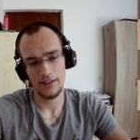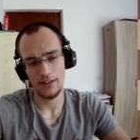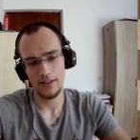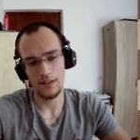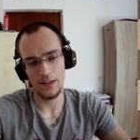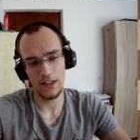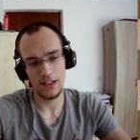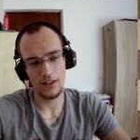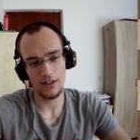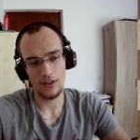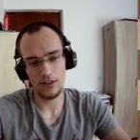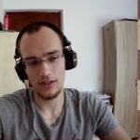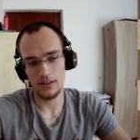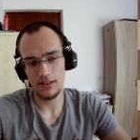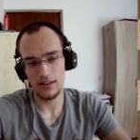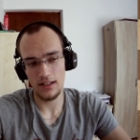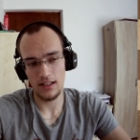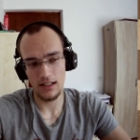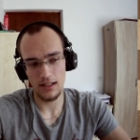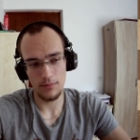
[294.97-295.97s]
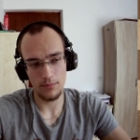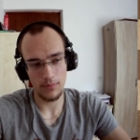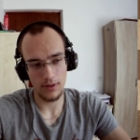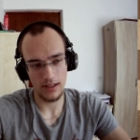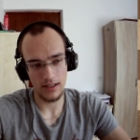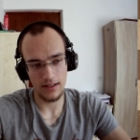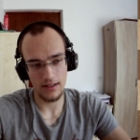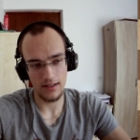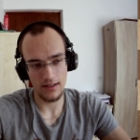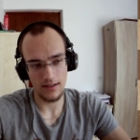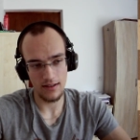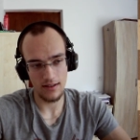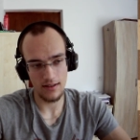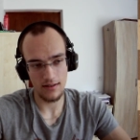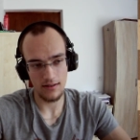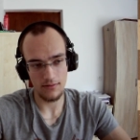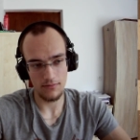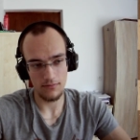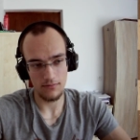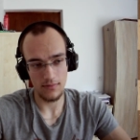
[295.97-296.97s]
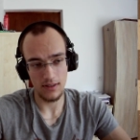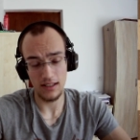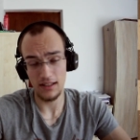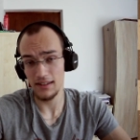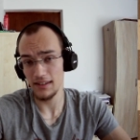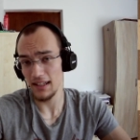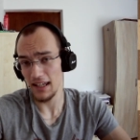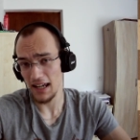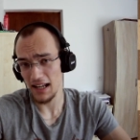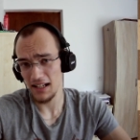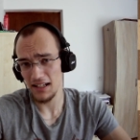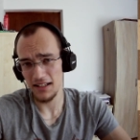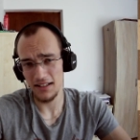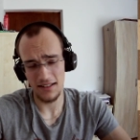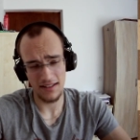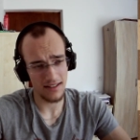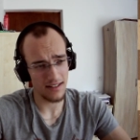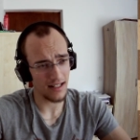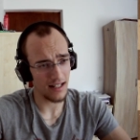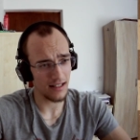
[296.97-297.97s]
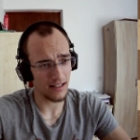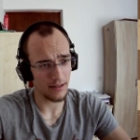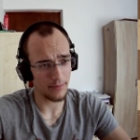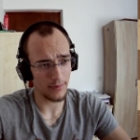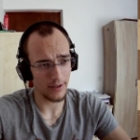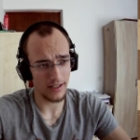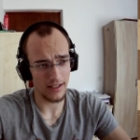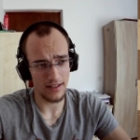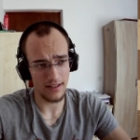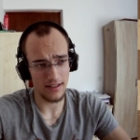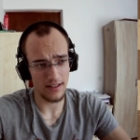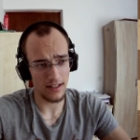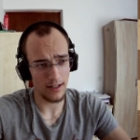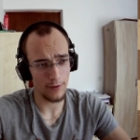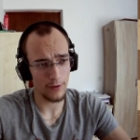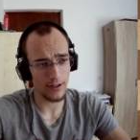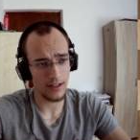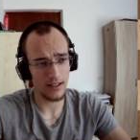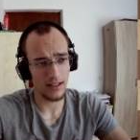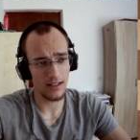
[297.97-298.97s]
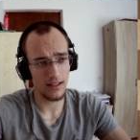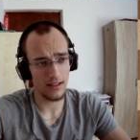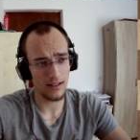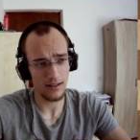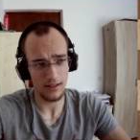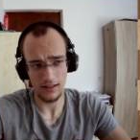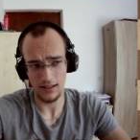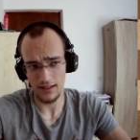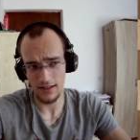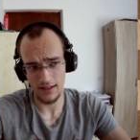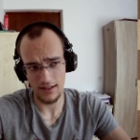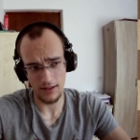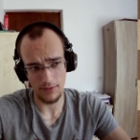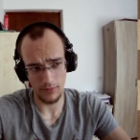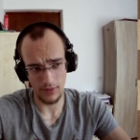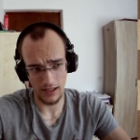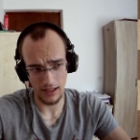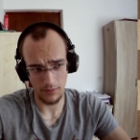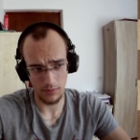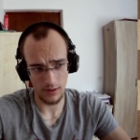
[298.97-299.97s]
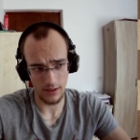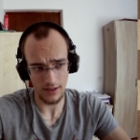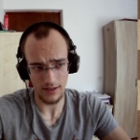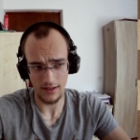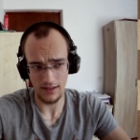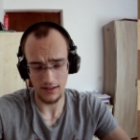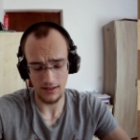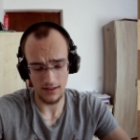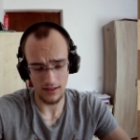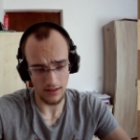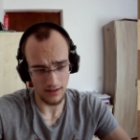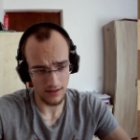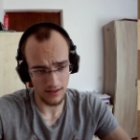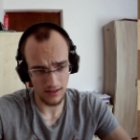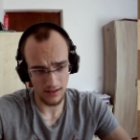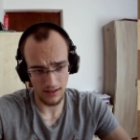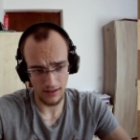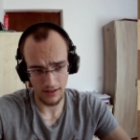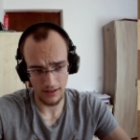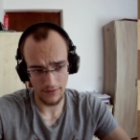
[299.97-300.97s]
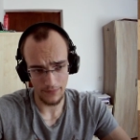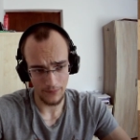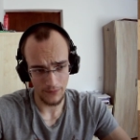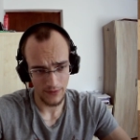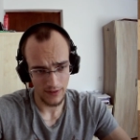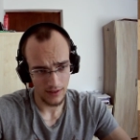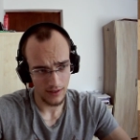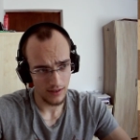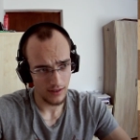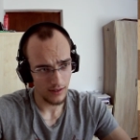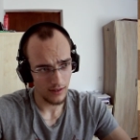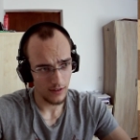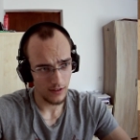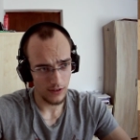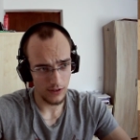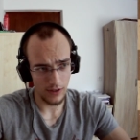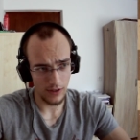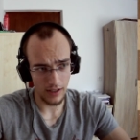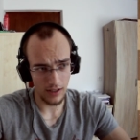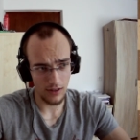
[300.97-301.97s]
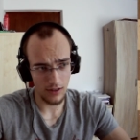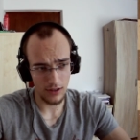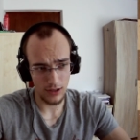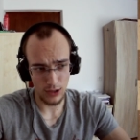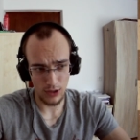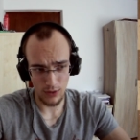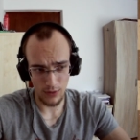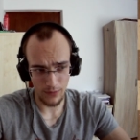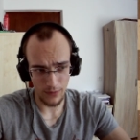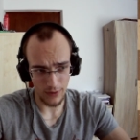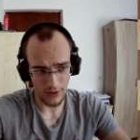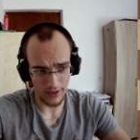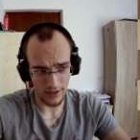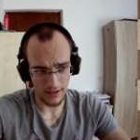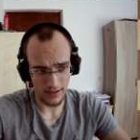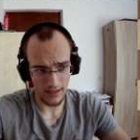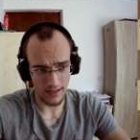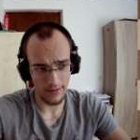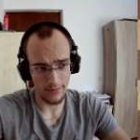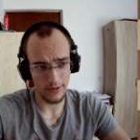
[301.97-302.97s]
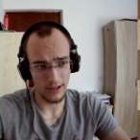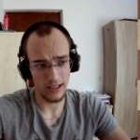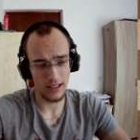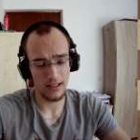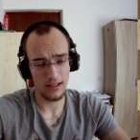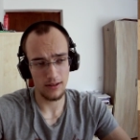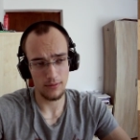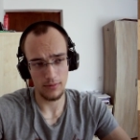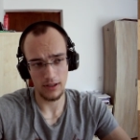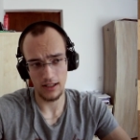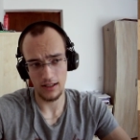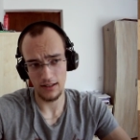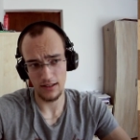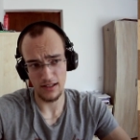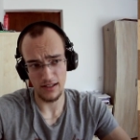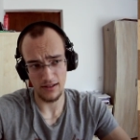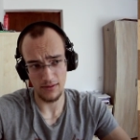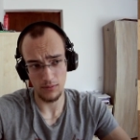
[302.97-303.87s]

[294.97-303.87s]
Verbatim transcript: you cannot really play this Italian setup against everything, let's say black plays the Sicilian, you cannot go for the same thing because